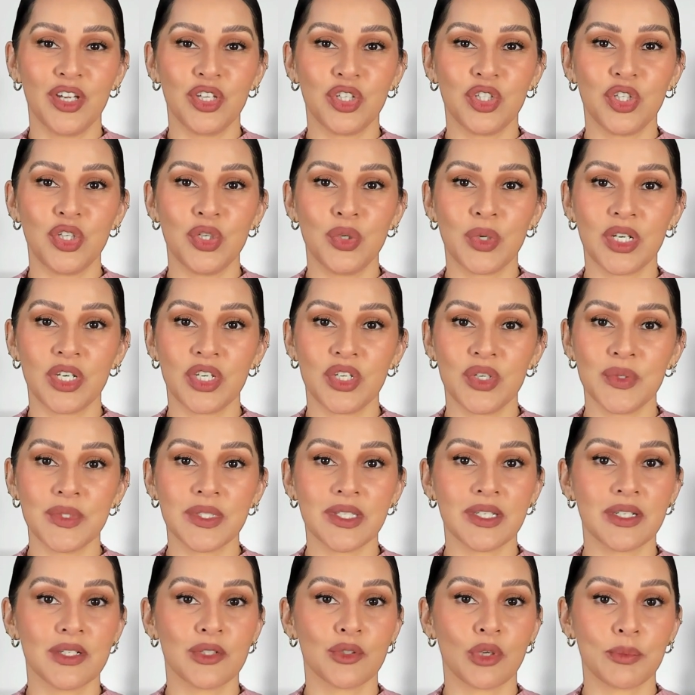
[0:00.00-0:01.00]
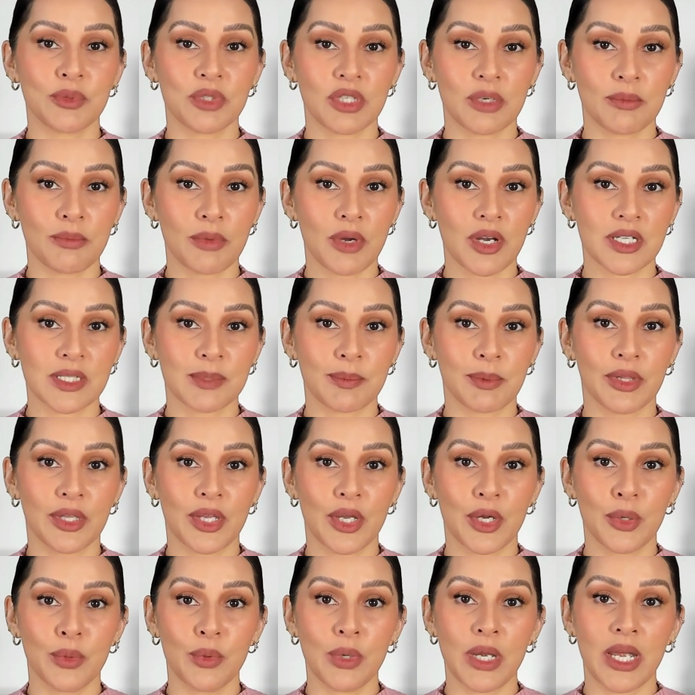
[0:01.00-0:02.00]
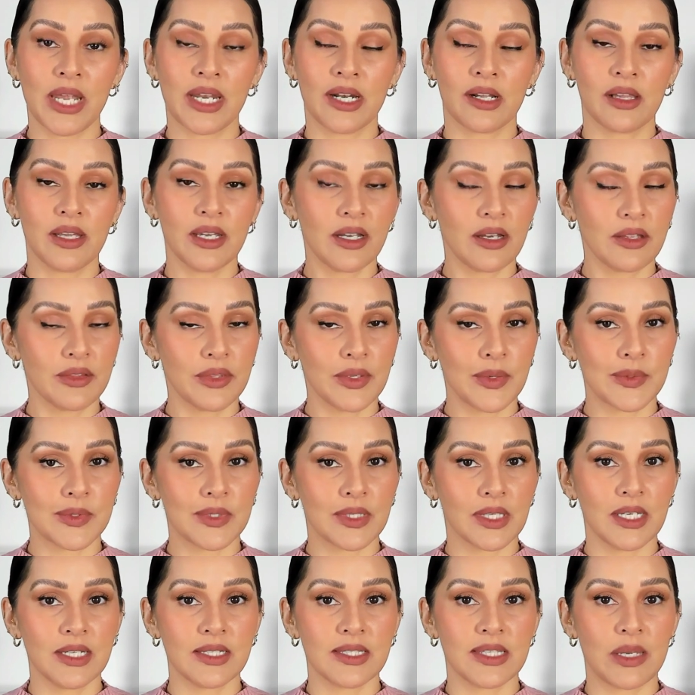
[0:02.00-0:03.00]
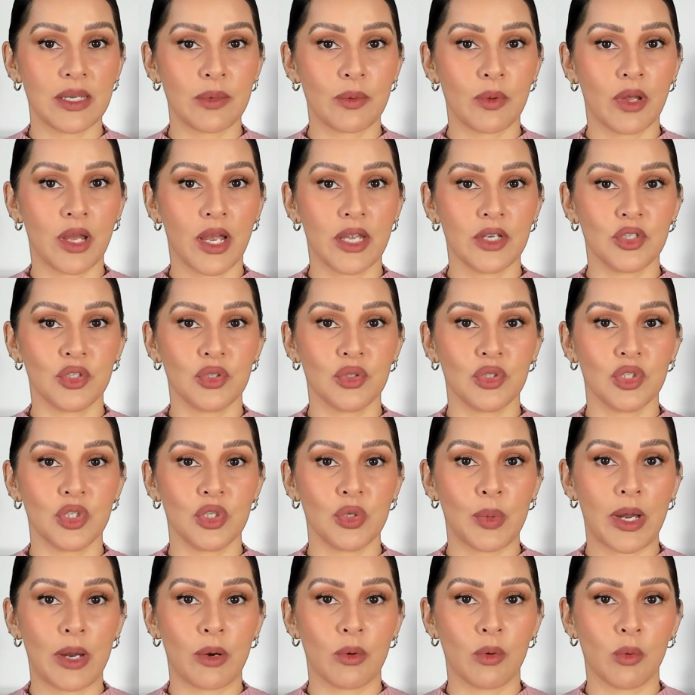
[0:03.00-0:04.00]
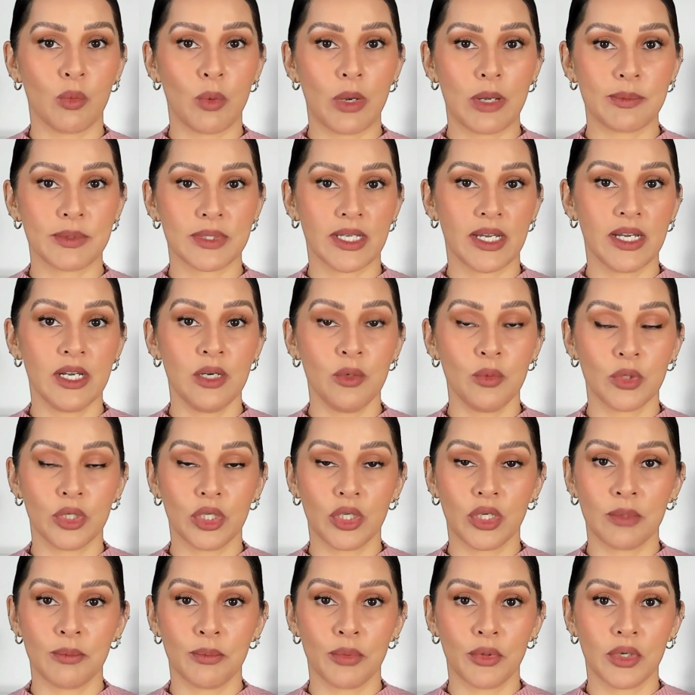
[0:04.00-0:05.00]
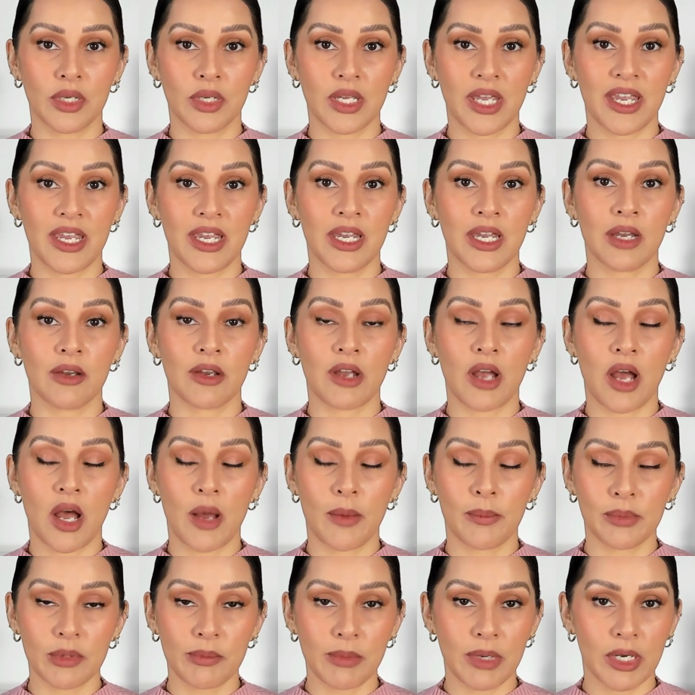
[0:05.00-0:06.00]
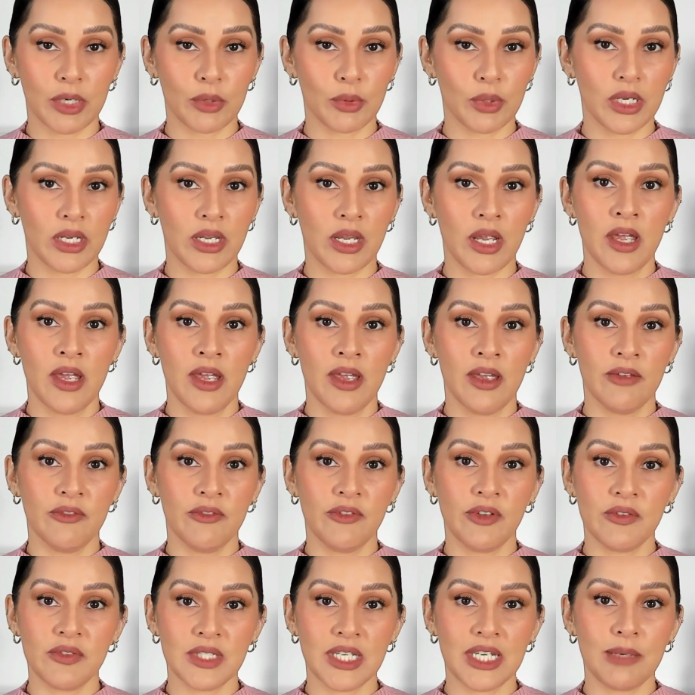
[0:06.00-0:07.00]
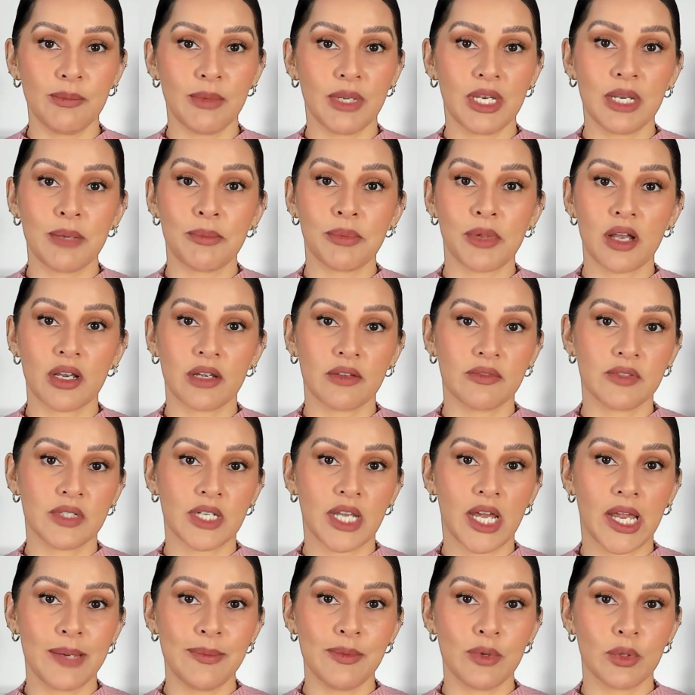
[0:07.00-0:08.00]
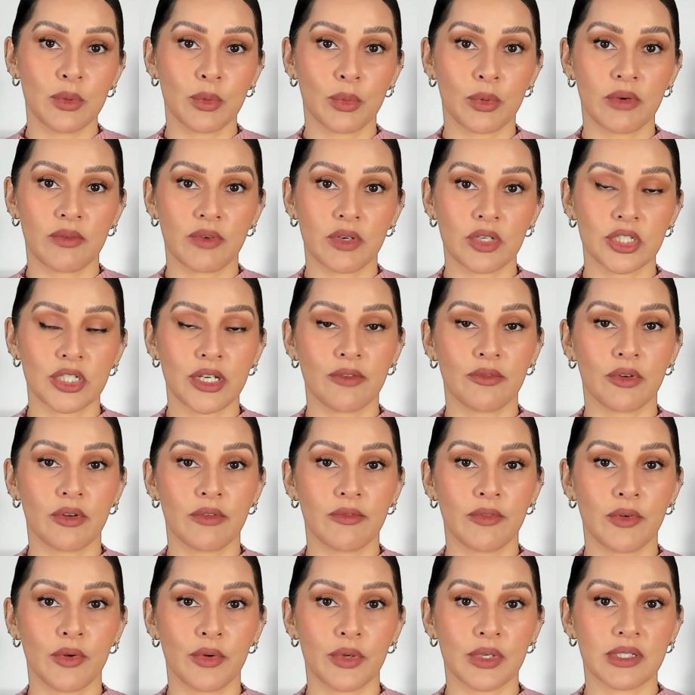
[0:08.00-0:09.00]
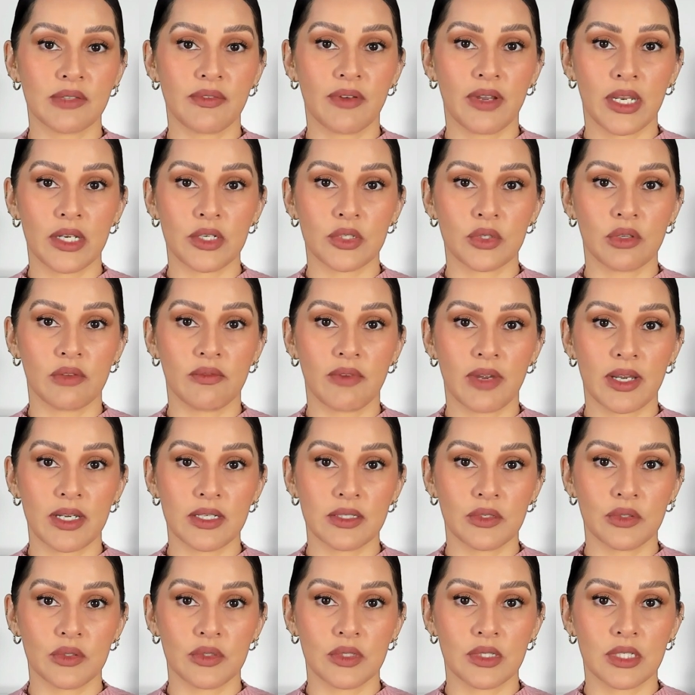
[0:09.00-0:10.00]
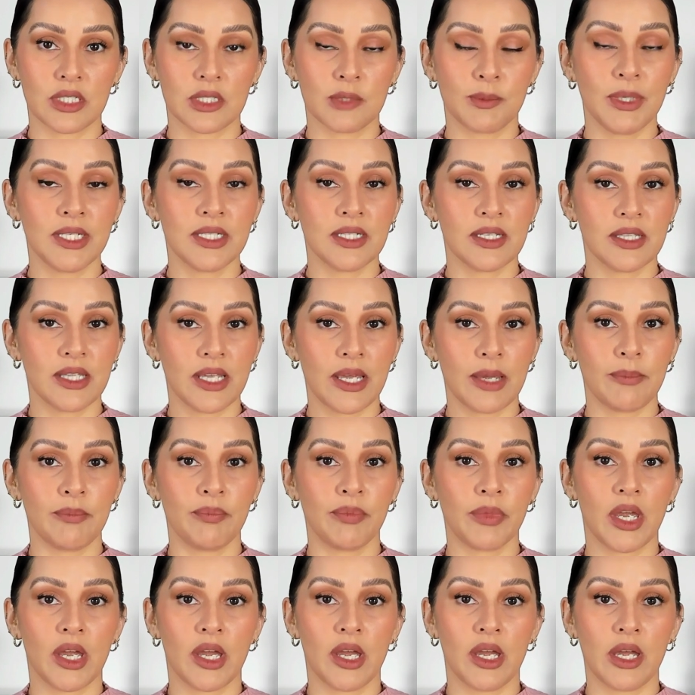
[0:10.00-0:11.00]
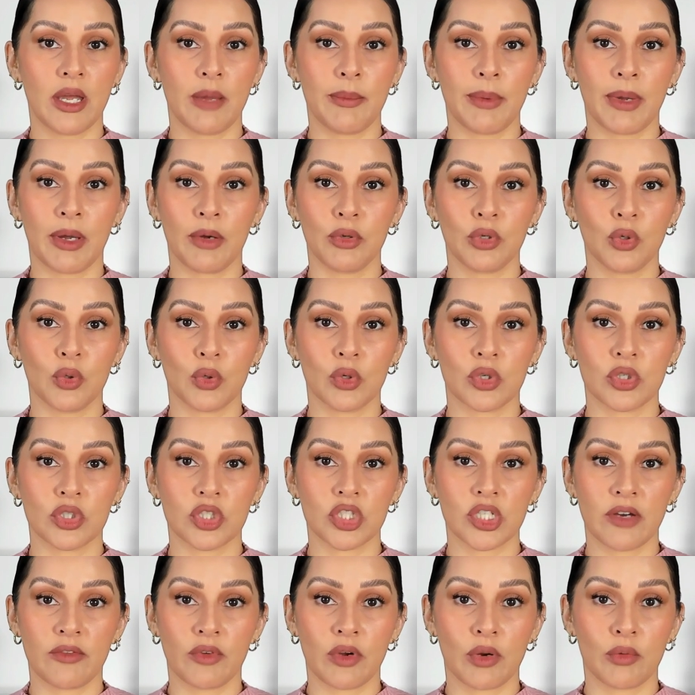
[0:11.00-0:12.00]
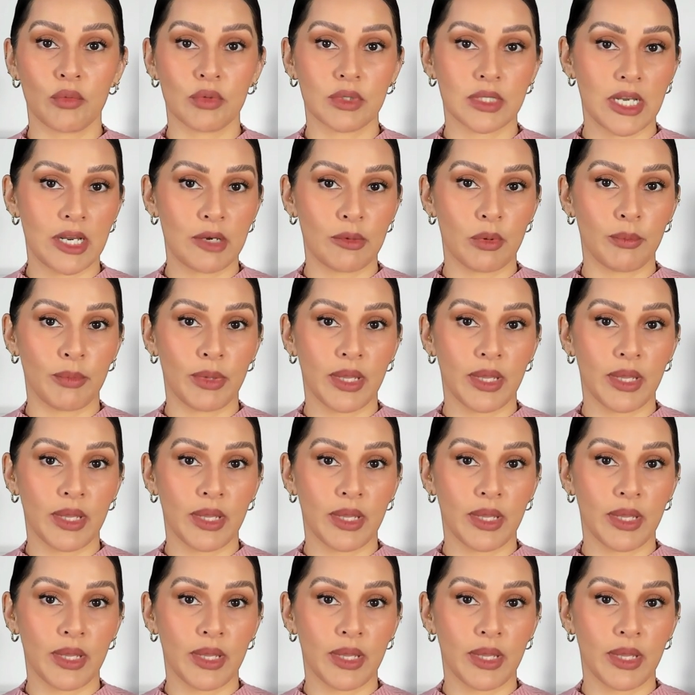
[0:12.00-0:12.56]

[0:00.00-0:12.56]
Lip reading: you can use the description box below and click on those links. They will guide you to our website where you can book a complimentary 15-minute block of time with one of our Chevron-focused financial advisors to speak to them about your Chevron retirement